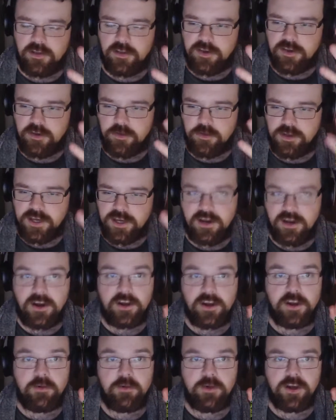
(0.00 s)
they doing it in? I
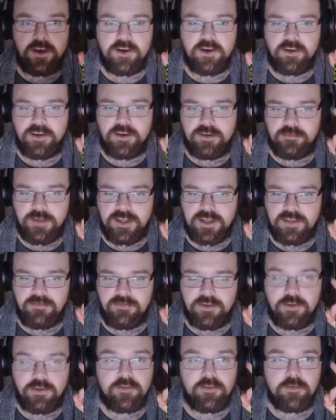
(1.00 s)
know we're going
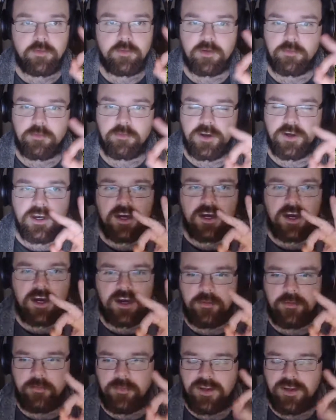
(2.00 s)
massively off topic, but
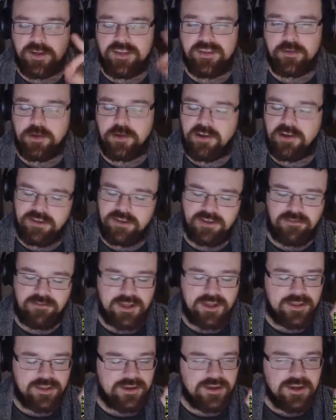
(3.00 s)
it's still heresy
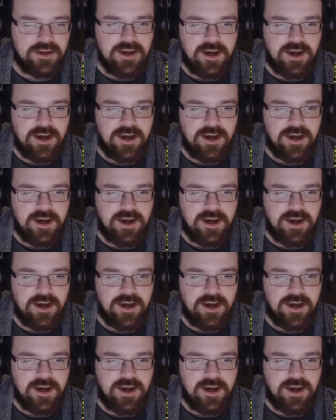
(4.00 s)
related.